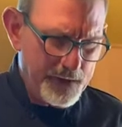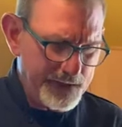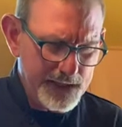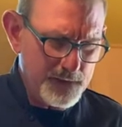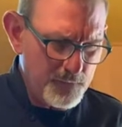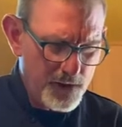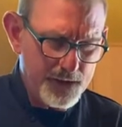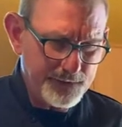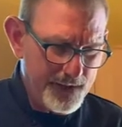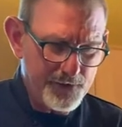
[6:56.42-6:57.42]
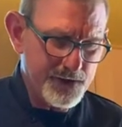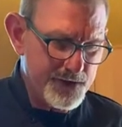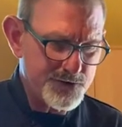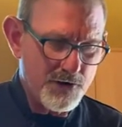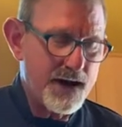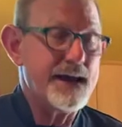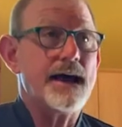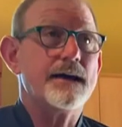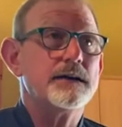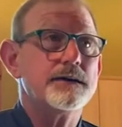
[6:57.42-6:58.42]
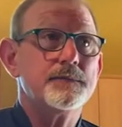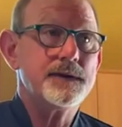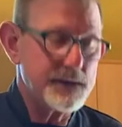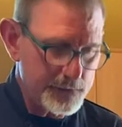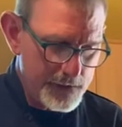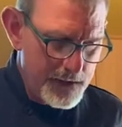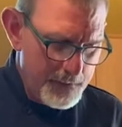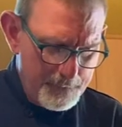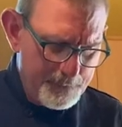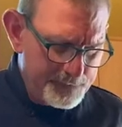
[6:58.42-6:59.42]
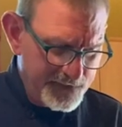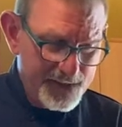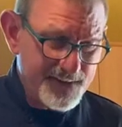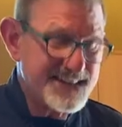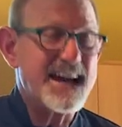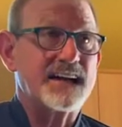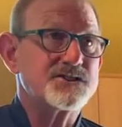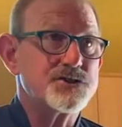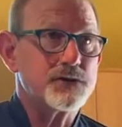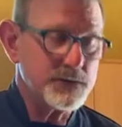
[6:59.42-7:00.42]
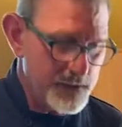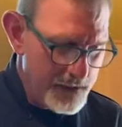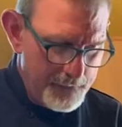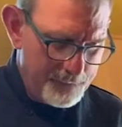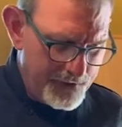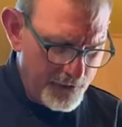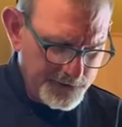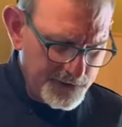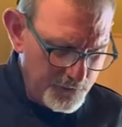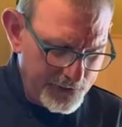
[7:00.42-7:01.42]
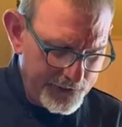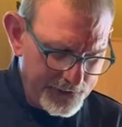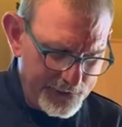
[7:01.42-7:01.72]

my quinoa not only to dry it out a little bit, to give it texture, but I also want to get a